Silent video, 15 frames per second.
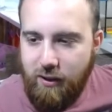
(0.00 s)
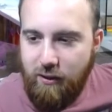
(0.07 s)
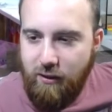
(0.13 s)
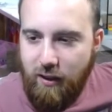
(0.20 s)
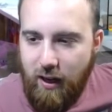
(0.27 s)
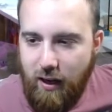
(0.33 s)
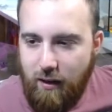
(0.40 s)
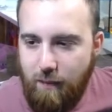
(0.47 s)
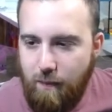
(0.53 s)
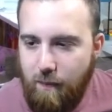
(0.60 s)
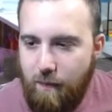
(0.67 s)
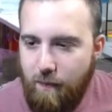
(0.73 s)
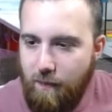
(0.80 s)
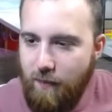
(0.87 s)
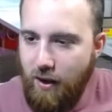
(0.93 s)
I'd
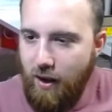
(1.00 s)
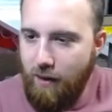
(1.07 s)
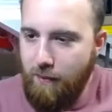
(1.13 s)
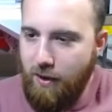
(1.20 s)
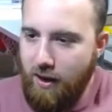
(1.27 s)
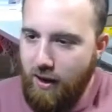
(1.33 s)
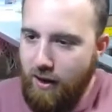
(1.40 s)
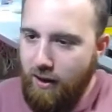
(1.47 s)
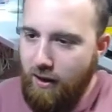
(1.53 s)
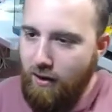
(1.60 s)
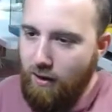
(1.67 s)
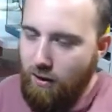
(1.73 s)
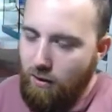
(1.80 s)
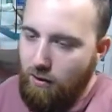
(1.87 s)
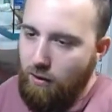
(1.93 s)
I'd buy
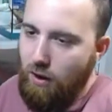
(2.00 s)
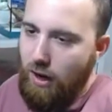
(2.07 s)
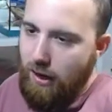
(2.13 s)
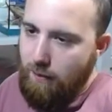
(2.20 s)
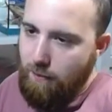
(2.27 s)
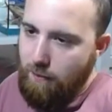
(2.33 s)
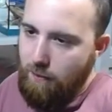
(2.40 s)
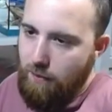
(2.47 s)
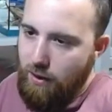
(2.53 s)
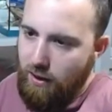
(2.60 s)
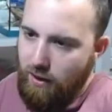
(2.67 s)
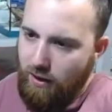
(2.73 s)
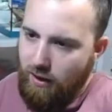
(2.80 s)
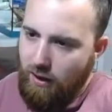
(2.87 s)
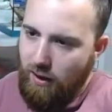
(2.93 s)
uh, I'd
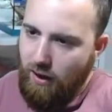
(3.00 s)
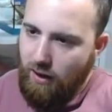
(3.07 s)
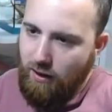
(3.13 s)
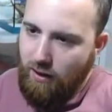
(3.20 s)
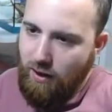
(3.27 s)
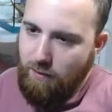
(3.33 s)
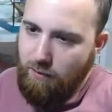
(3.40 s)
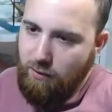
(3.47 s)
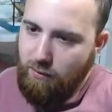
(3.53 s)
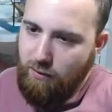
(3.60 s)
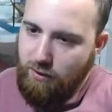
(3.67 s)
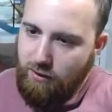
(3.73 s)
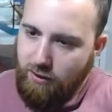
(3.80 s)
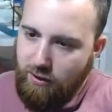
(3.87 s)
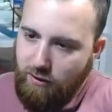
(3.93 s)
buy a light blue one
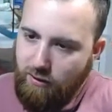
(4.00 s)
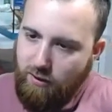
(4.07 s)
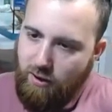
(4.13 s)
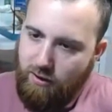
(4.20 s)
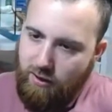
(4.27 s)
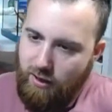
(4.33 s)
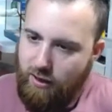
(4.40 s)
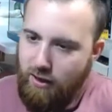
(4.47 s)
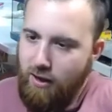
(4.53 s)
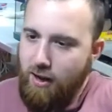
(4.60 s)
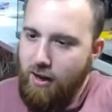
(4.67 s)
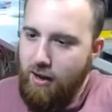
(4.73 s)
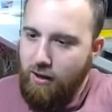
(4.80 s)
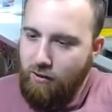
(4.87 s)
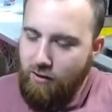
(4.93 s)
too. Okay,
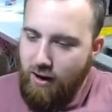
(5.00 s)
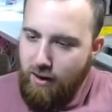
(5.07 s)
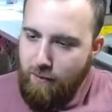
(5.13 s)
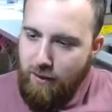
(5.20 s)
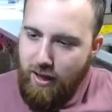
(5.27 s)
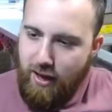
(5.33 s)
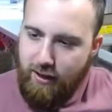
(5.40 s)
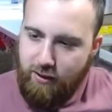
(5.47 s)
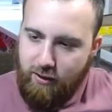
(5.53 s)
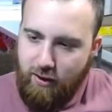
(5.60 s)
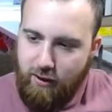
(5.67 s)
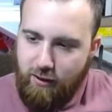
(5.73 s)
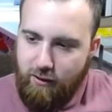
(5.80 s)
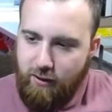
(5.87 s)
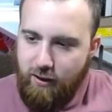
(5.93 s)
gray, black,
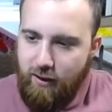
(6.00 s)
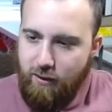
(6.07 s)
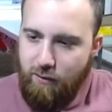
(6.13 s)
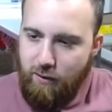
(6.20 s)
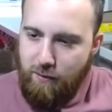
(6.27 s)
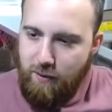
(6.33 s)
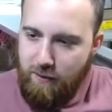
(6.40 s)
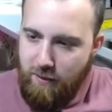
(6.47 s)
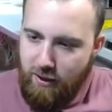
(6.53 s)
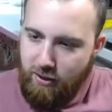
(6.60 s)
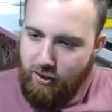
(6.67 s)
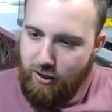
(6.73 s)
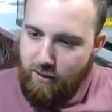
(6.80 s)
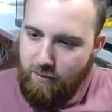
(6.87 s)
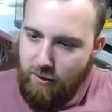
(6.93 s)
dark green would be my
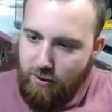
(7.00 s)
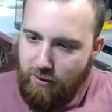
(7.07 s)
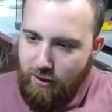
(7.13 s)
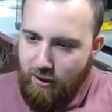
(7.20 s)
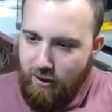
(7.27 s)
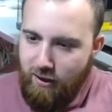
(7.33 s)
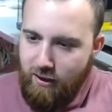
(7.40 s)
jam. Okay.